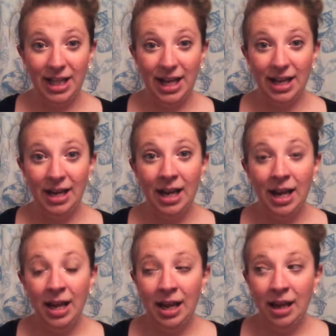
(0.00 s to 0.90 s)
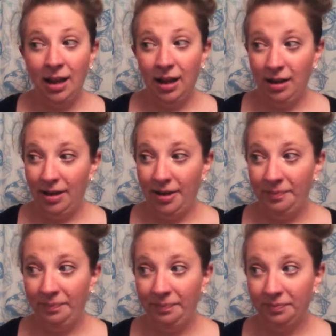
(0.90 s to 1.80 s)
that.
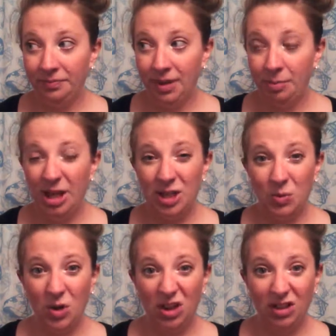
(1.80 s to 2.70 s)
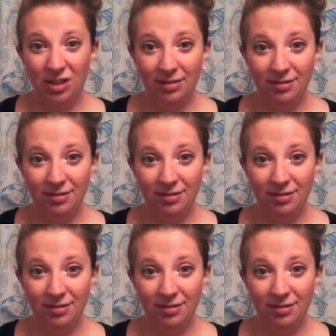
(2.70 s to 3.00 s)
But it's worth